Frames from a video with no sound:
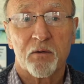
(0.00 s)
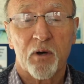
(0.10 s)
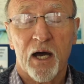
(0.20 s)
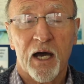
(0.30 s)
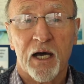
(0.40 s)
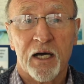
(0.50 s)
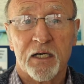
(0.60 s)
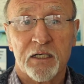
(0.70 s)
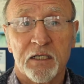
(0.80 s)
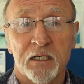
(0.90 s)

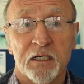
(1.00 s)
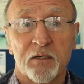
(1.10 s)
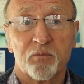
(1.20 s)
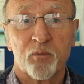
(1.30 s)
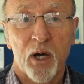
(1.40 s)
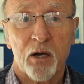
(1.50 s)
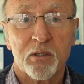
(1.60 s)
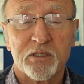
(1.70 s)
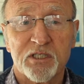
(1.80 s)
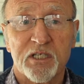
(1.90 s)

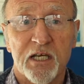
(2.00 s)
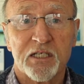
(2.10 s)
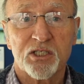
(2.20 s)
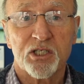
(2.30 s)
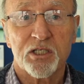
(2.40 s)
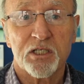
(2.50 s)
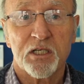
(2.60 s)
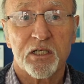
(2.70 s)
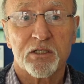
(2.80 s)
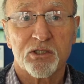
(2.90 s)
power station,
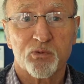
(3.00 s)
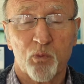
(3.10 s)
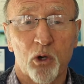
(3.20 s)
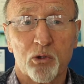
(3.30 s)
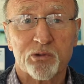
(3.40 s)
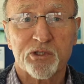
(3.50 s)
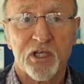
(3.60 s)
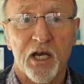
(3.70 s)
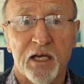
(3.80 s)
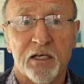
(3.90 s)
small
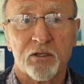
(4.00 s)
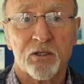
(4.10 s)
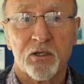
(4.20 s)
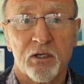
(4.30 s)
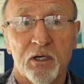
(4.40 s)
scale,